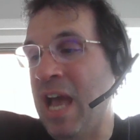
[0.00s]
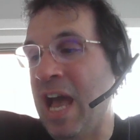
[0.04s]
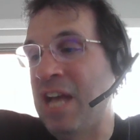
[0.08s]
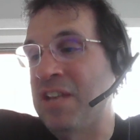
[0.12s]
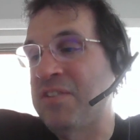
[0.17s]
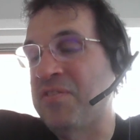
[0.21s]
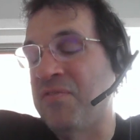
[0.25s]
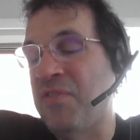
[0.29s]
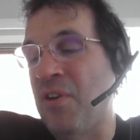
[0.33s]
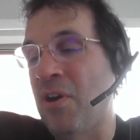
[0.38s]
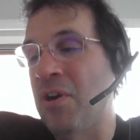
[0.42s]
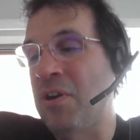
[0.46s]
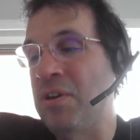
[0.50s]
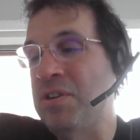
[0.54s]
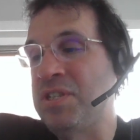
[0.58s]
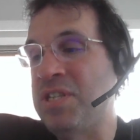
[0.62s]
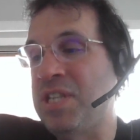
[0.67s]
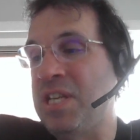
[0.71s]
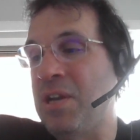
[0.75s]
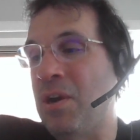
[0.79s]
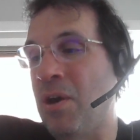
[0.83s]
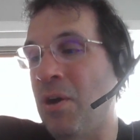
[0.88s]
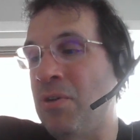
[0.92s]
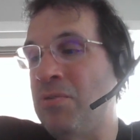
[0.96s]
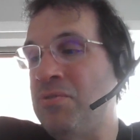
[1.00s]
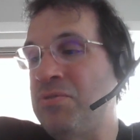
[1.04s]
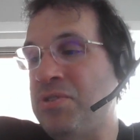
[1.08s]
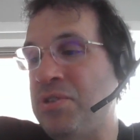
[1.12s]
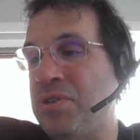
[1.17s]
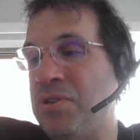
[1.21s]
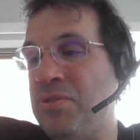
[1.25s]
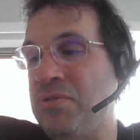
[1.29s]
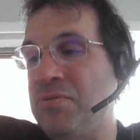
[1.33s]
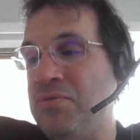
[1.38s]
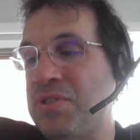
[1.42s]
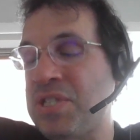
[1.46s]
as far as the
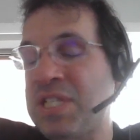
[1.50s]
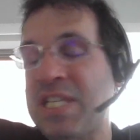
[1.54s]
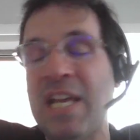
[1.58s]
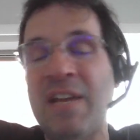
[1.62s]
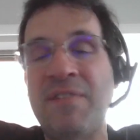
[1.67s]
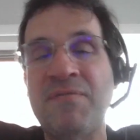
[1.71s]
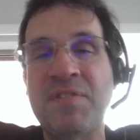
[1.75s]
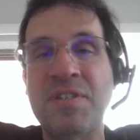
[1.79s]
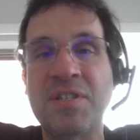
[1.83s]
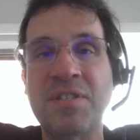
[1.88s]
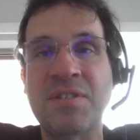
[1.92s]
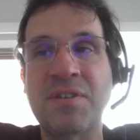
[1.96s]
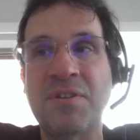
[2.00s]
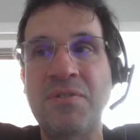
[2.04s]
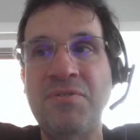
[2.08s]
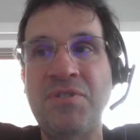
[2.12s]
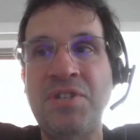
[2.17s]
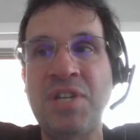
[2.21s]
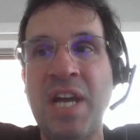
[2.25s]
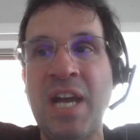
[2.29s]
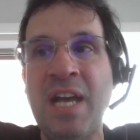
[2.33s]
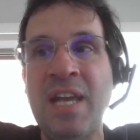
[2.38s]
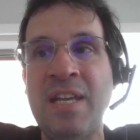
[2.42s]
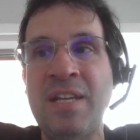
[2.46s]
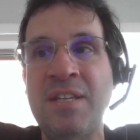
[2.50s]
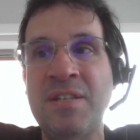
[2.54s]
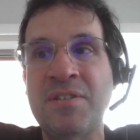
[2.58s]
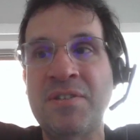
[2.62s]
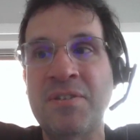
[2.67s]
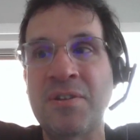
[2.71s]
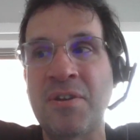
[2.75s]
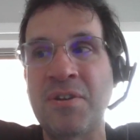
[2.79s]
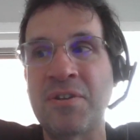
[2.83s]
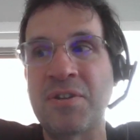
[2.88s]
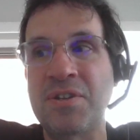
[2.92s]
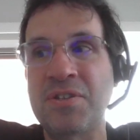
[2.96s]
'02 San Francisco Giants
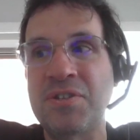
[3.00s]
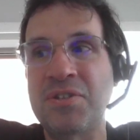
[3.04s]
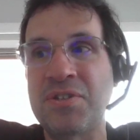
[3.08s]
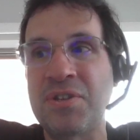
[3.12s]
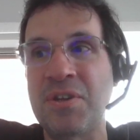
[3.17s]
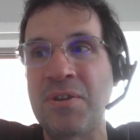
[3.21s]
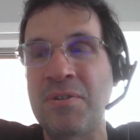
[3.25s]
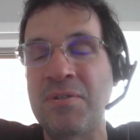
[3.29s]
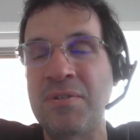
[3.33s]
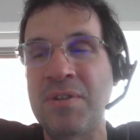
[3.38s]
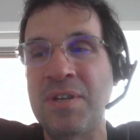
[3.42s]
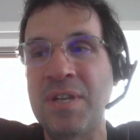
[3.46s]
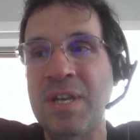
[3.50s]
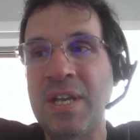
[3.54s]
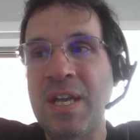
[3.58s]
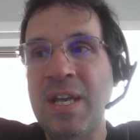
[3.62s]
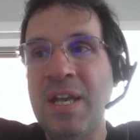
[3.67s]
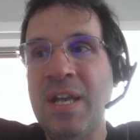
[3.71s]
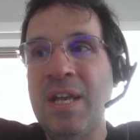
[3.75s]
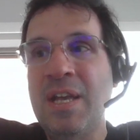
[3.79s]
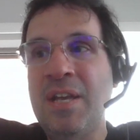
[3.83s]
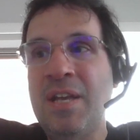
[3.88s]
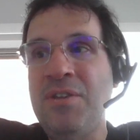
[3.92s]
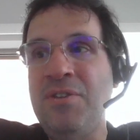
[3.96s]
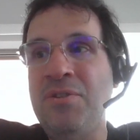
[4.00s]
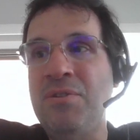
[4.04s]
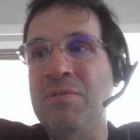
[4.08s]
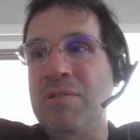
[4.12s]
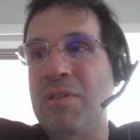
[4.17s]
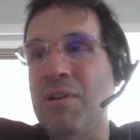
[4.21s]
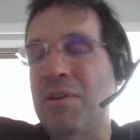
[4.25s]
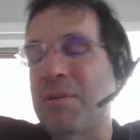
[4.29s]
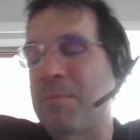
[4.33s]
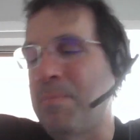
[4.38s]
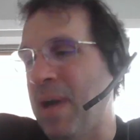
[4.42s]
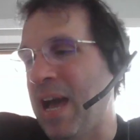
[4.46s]
are concerned, you
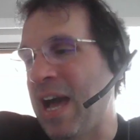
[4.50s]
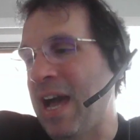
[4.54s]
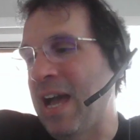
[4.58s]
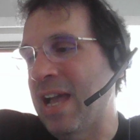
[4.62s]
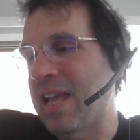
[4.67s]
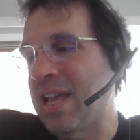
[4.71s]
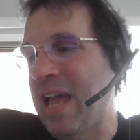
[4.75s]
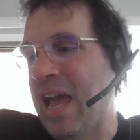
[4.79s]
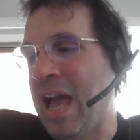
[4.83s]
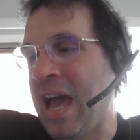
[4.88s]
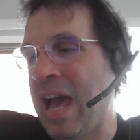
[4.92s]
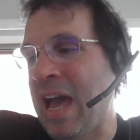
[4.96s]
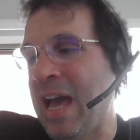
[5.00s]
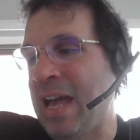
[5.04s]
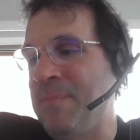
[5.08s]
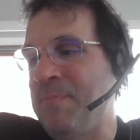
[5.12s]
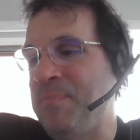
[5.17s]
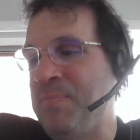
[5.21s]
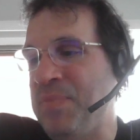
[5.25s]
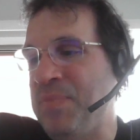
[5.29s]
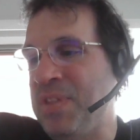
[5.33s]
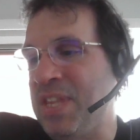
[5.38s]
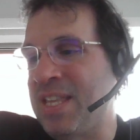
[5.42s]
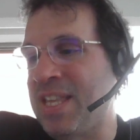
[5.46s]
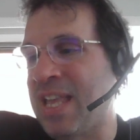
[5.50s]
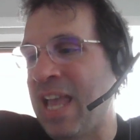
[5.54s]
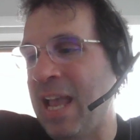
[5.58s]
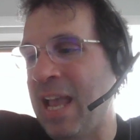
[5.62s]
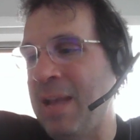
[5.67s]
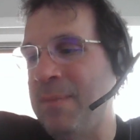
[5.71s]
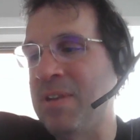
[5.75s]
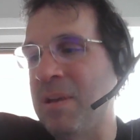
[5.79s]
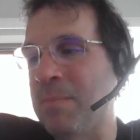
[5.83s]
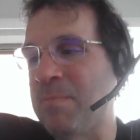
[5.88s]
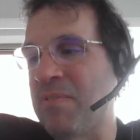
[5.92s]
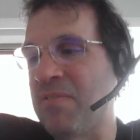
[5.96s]
look back at
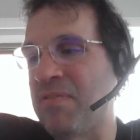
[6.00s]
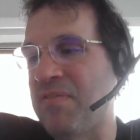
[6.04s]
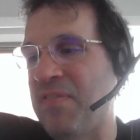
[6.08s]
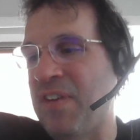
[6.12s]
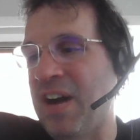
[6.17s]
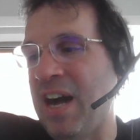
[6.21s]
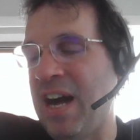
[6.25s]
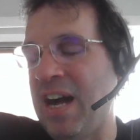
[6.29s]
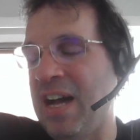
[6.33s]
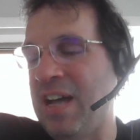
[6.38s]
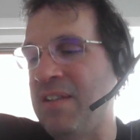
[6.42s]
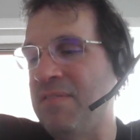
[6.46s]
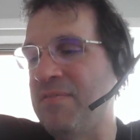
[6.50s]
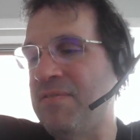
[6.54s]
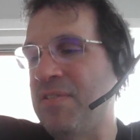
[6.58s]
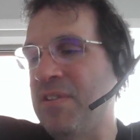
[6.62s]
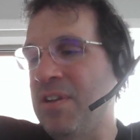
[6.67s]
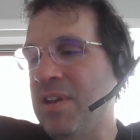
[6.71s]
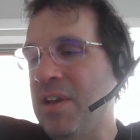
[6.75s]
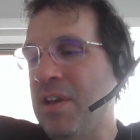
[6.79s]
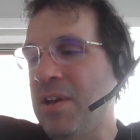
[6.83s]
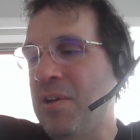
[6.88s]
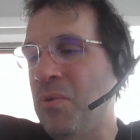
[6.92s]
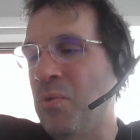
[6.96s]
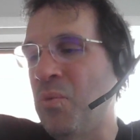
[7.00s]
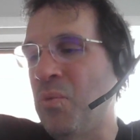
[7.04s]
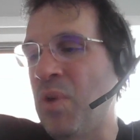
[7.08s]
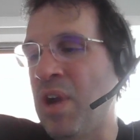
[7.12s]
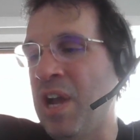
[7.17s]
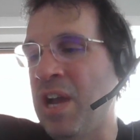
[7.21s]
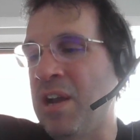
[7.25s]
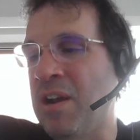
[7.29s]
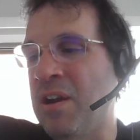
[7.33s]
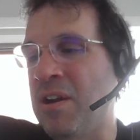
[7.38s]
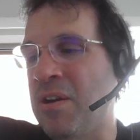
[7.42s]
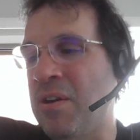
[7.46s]
game number 5,
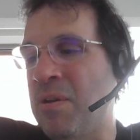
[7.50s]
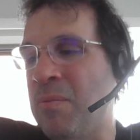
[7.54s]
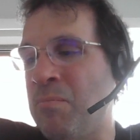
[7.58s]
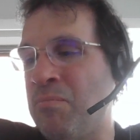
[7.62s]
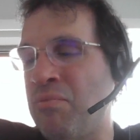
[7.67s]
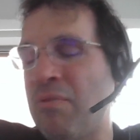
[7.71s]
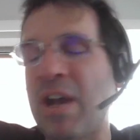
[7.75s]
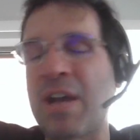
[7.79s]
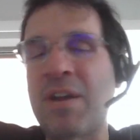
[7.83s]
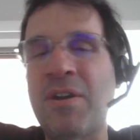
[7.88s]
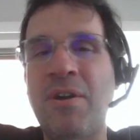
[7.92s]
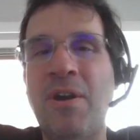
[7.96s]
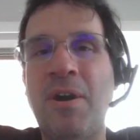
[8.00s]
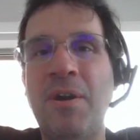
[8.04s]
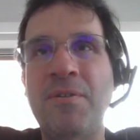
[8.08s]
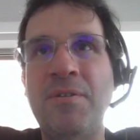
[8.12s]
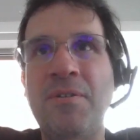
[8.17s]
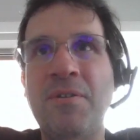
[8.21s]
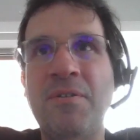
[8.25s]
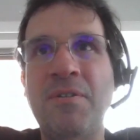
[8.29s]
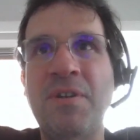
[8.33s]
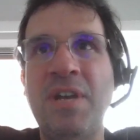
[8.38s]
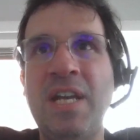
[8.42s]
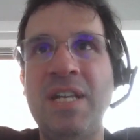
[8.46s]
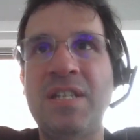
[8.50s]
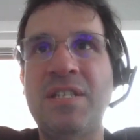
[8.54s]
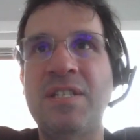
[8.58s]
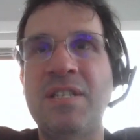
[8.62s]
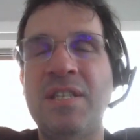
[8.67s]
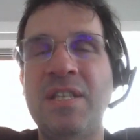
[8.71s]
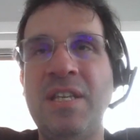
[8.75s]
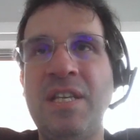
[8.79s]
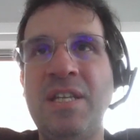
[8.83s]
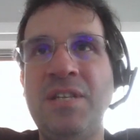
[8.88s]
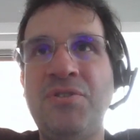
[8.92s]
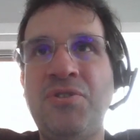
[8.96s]
where Brett Gardner hits
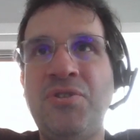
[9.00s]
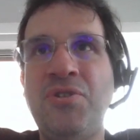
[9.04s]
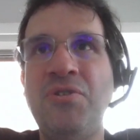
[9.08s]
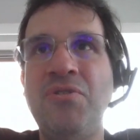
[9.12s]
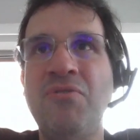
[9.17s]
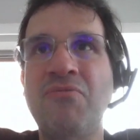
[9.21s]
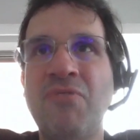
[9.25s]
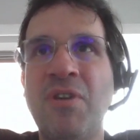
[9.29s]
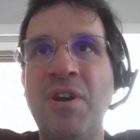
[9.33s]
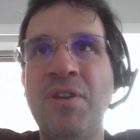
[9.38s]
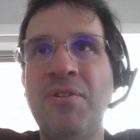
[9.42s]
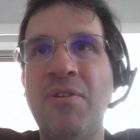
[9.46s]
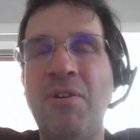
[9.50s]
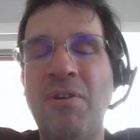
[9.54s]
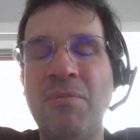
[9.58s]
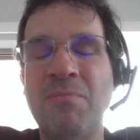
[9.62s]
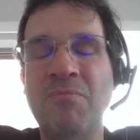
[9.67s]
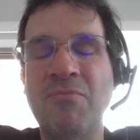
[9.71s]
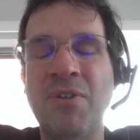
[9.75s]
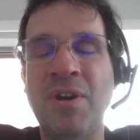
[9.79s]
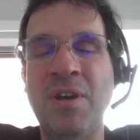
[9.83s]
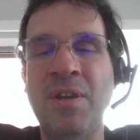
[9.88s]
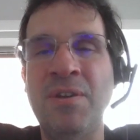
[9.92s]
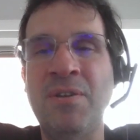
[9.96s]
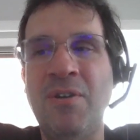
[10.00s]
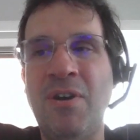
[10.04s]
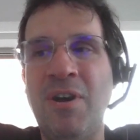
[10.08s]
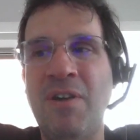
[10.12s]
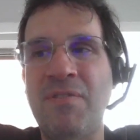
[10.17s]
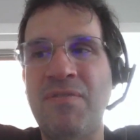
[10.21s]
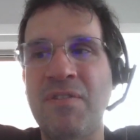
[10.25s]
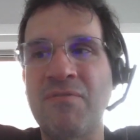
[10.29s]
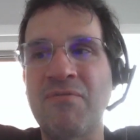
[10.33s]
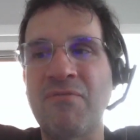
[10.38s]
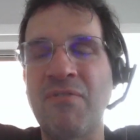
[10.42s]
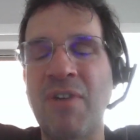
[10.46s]
the 2-run home run
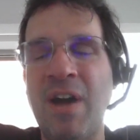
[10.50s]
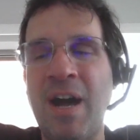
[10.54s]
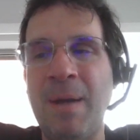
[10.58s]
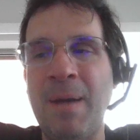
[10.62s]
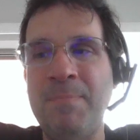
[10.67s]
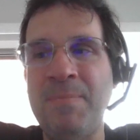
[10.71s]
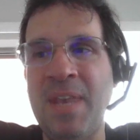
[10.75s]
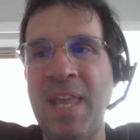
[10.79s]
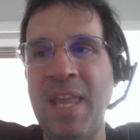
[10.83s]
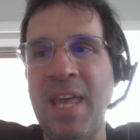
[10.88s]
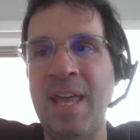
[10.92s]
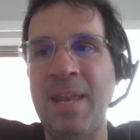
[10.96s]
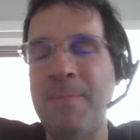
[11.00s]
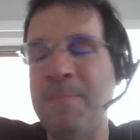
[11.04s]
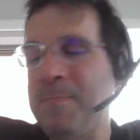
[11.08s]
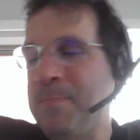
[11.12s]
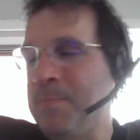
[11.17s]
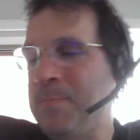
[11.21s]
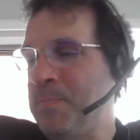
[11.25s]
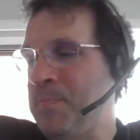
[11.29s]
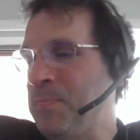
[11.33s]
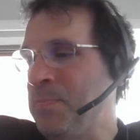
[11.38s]
off of Rob Nen.